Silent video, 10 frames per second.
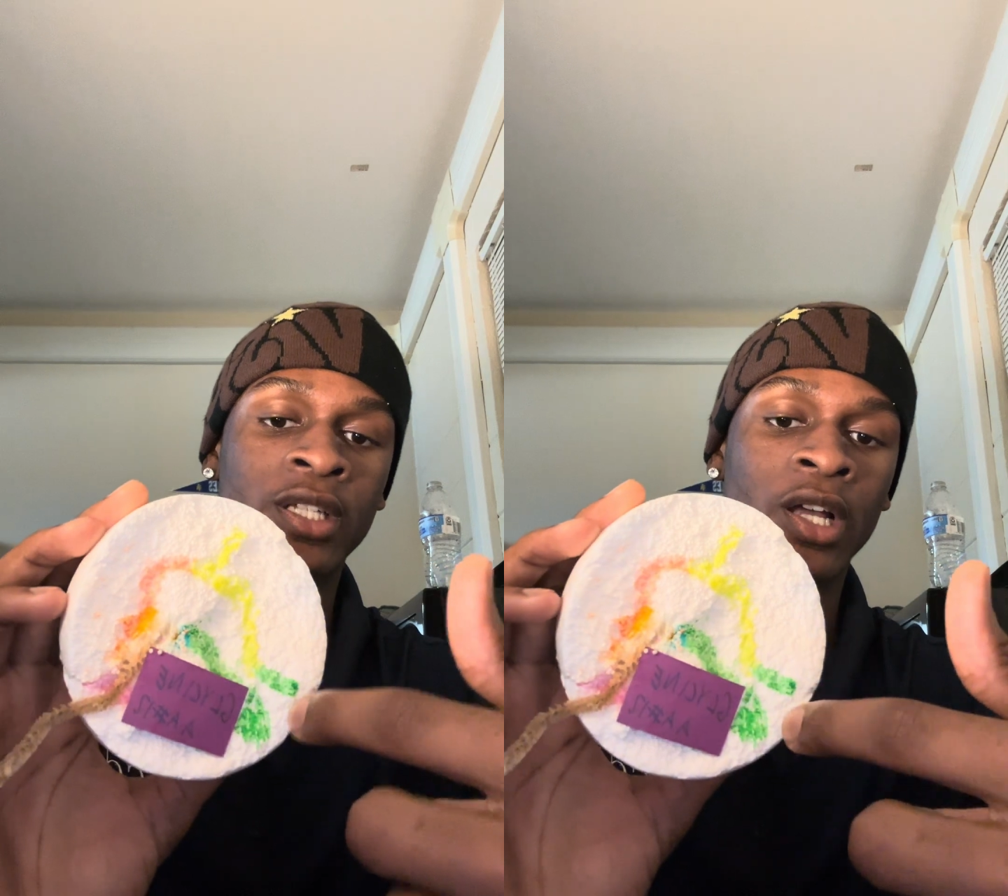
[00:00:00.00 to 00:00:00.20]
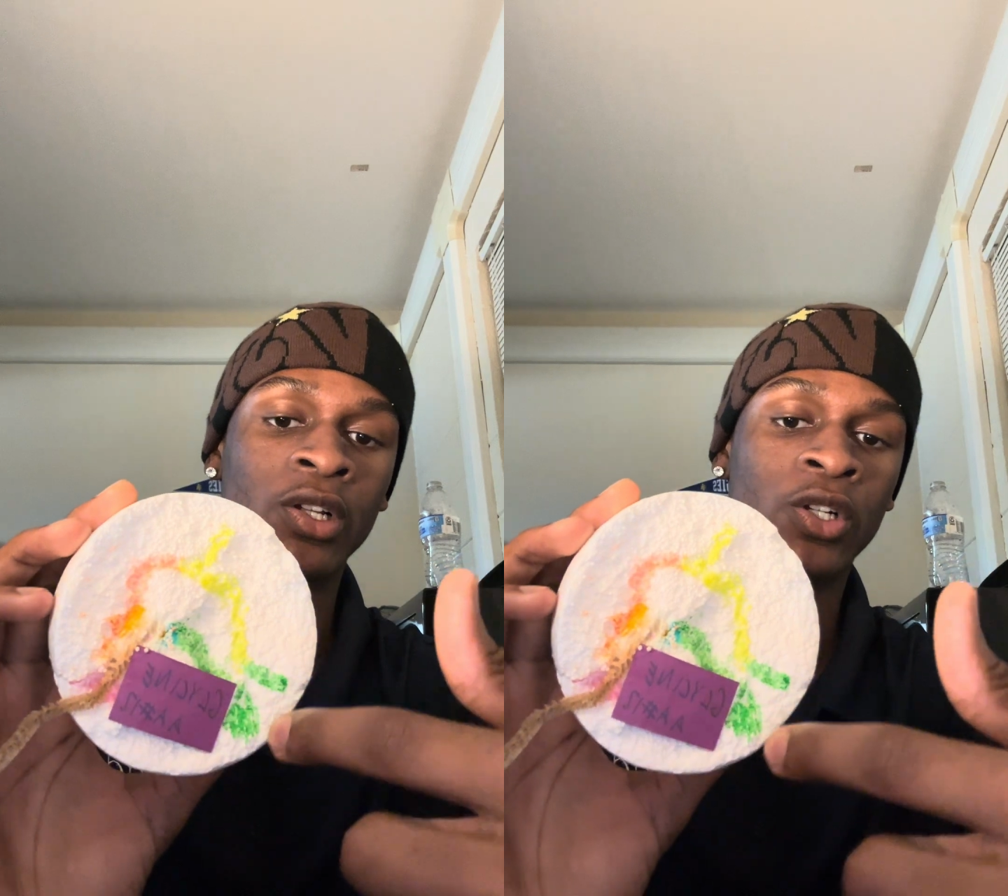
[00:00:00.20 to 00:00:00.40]

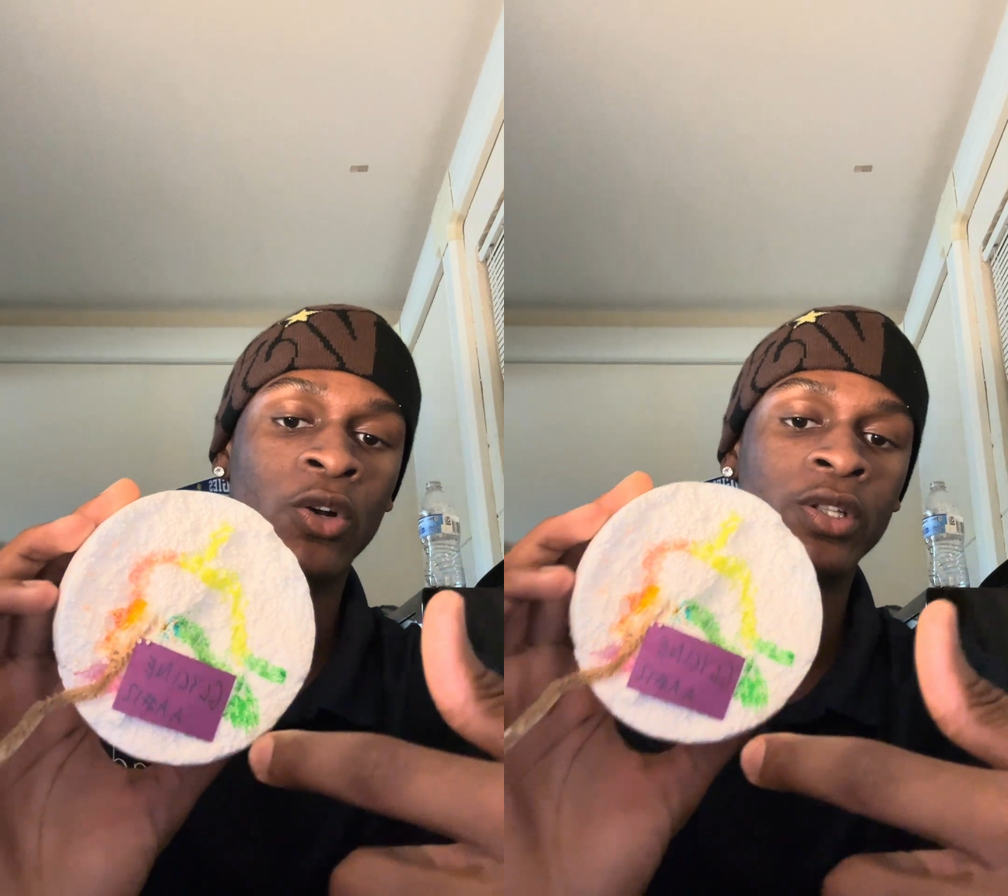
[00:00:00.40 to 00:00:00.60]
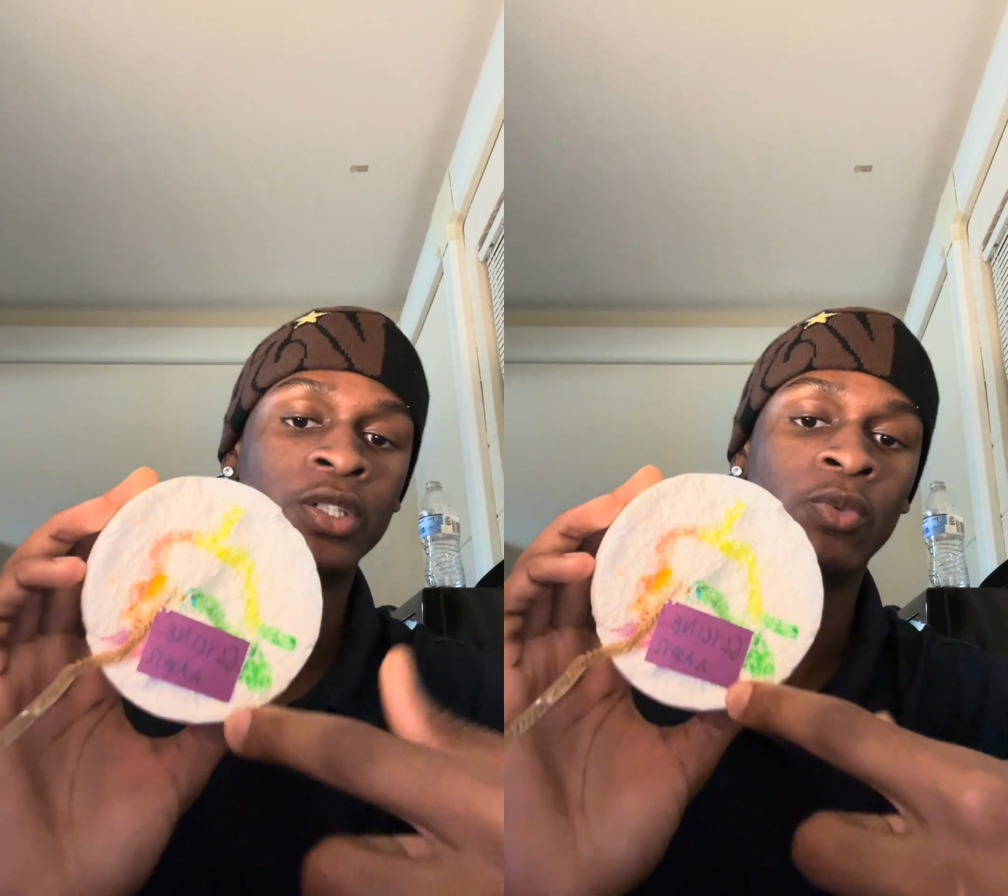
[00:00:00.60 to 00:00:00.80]
color
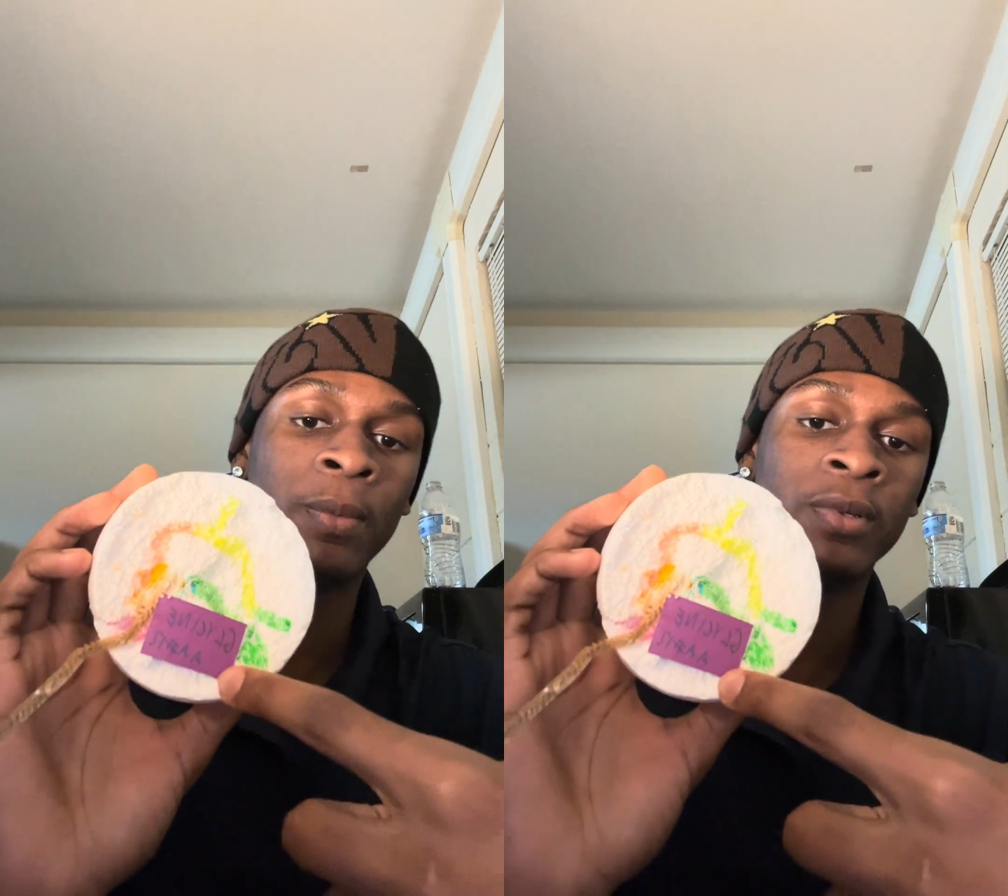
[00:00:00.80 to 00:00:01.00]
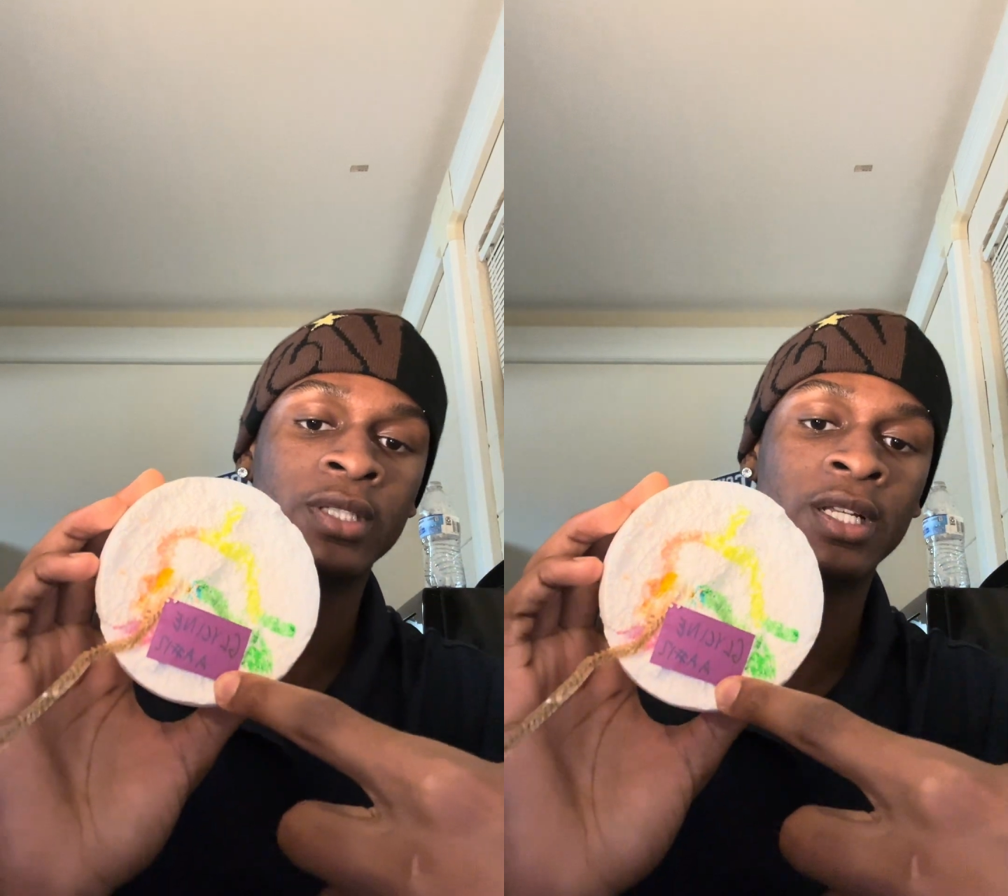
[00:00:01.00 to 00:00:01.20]
coded to
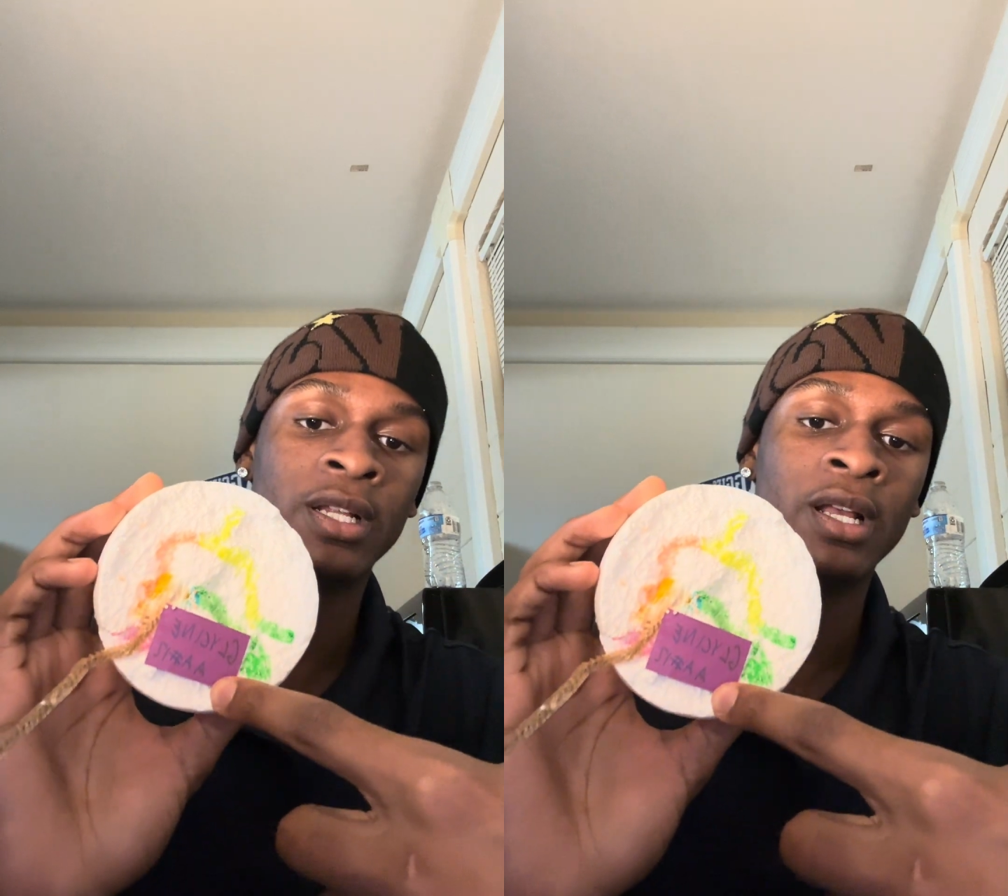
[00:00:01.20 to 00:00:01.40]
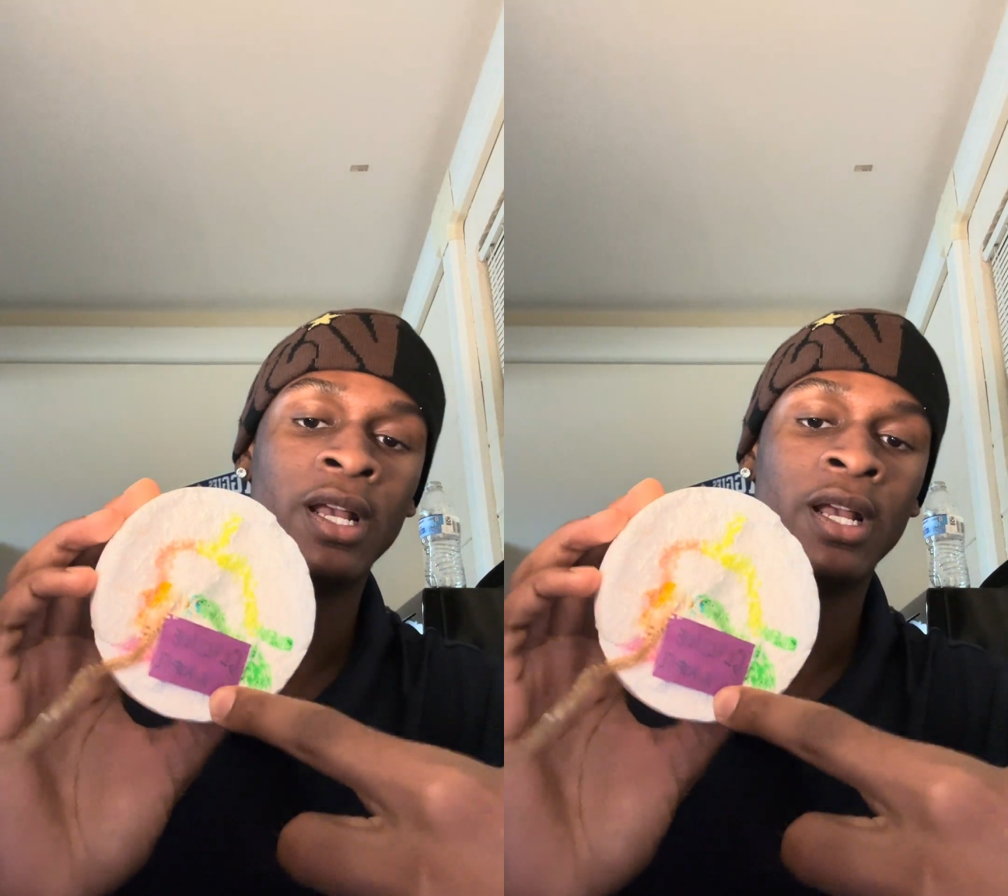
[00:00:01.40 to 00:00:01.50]
represent